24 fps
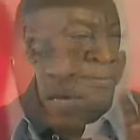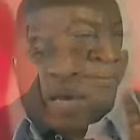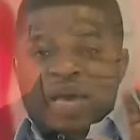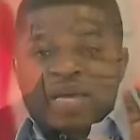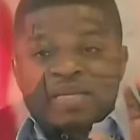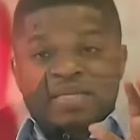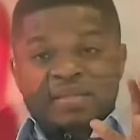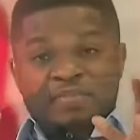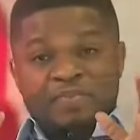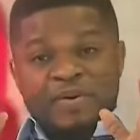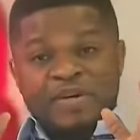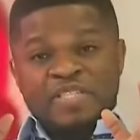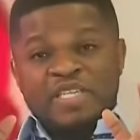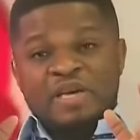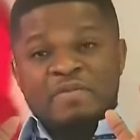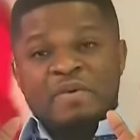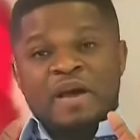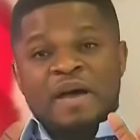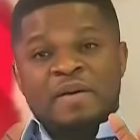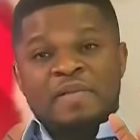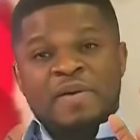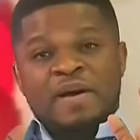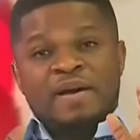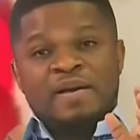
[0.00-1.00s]
President
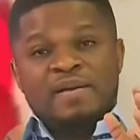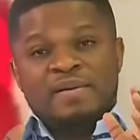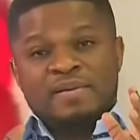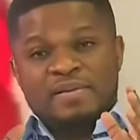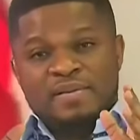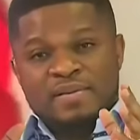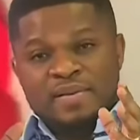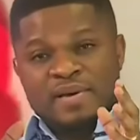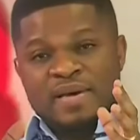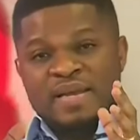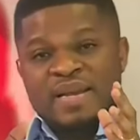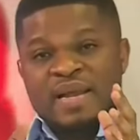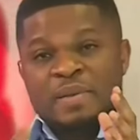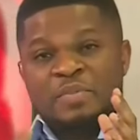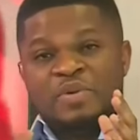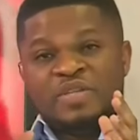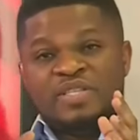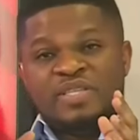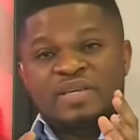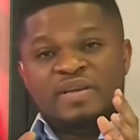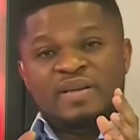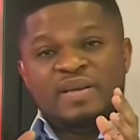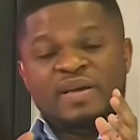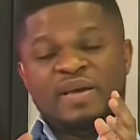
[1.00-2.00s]
Mahama. We
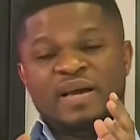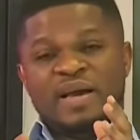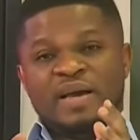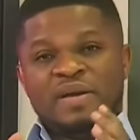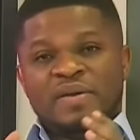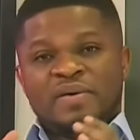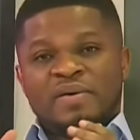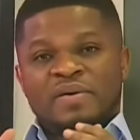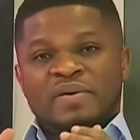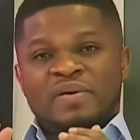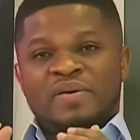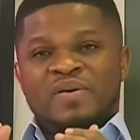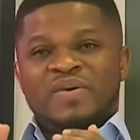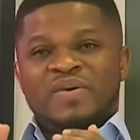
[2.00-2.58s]
cannot